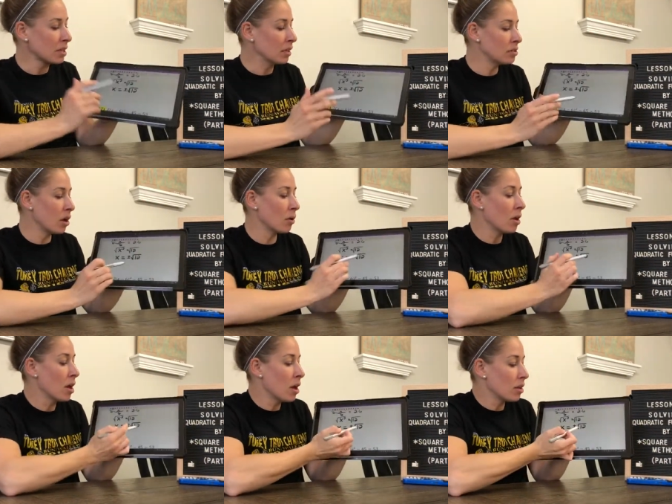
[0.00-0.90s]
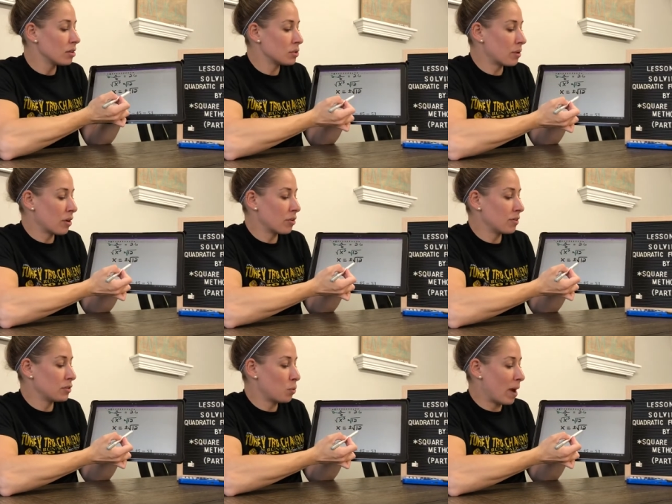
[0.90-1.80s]
So the square root
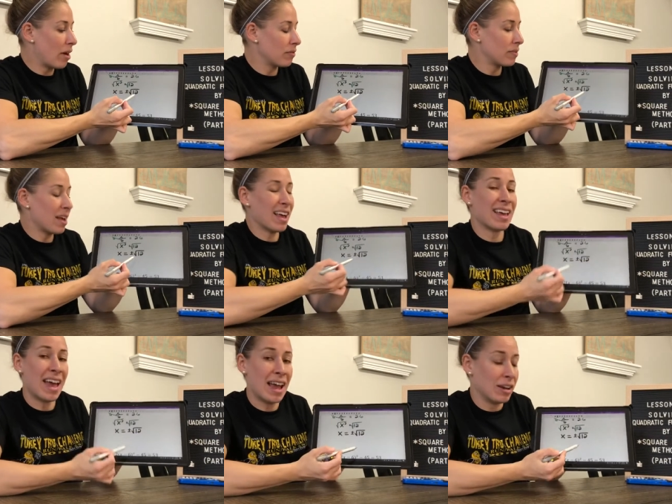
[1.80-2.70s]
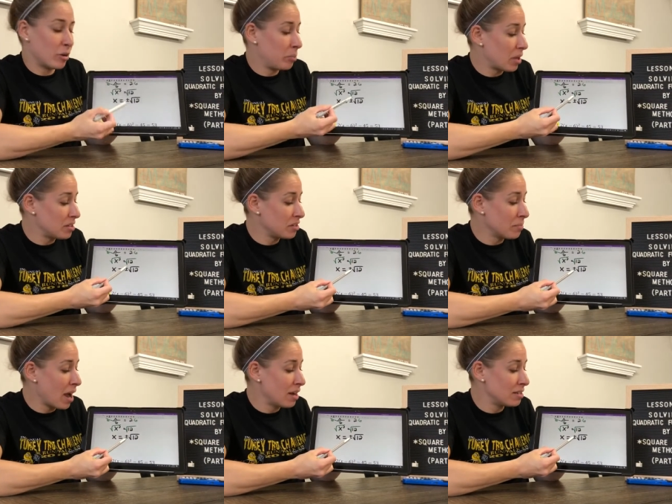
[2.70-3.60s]
of 12, again, your plus or
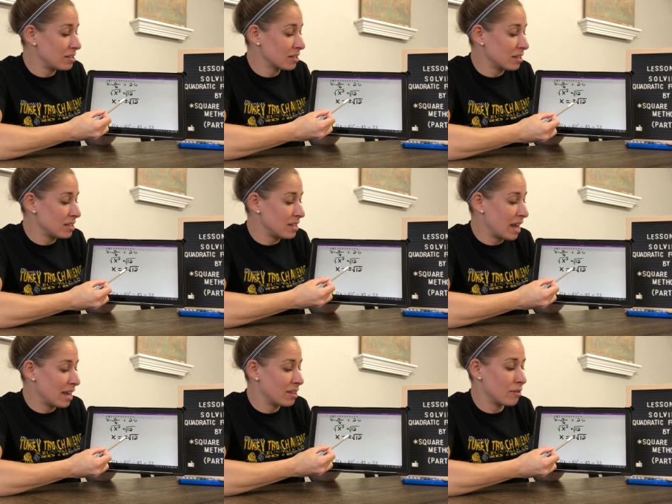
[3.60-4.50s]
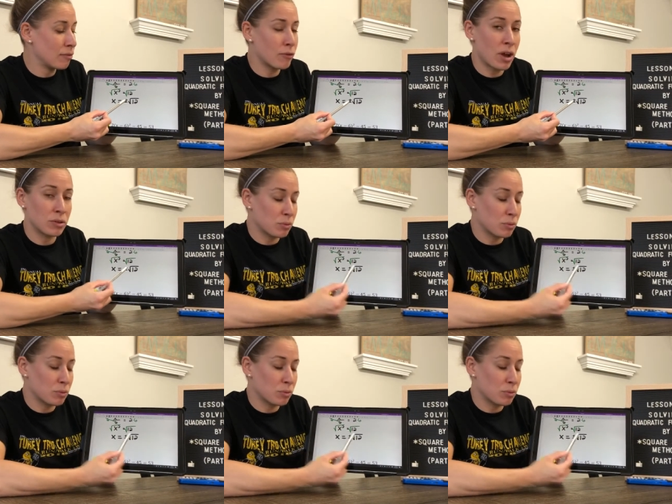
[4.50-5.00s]
minus is going to stay in the front.